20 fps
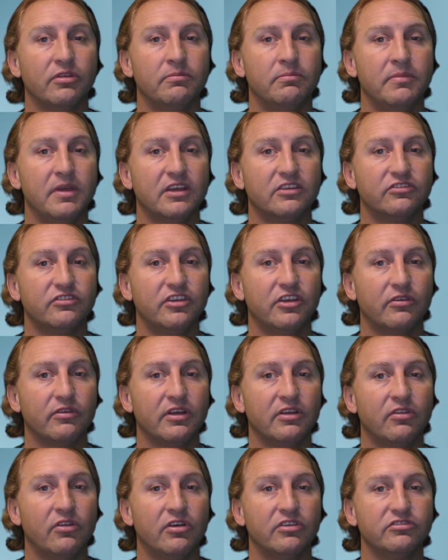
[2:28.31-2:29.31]
and mixed
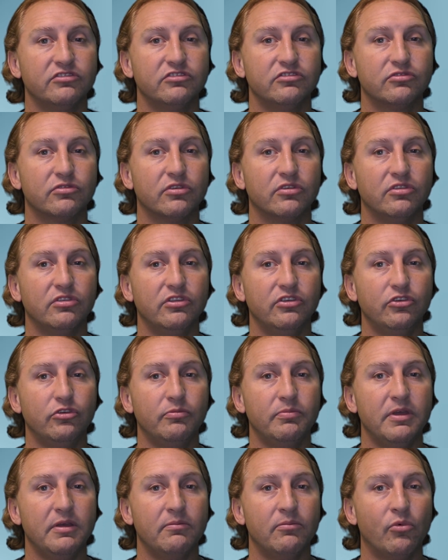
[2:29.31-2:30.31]
hearing losses are a little
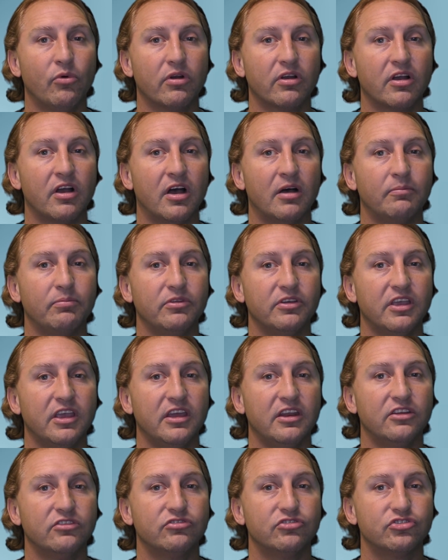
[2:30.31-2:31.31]
bit more
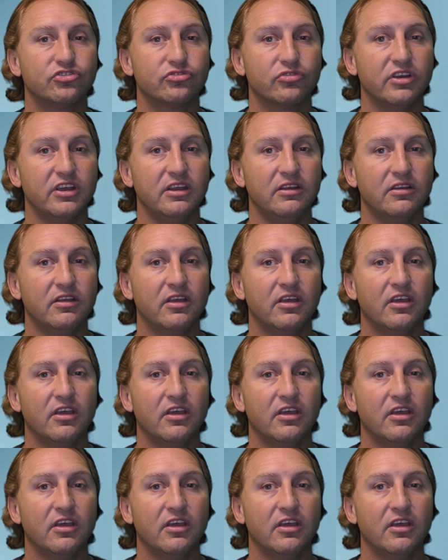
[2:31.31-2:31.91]
complicated to treat,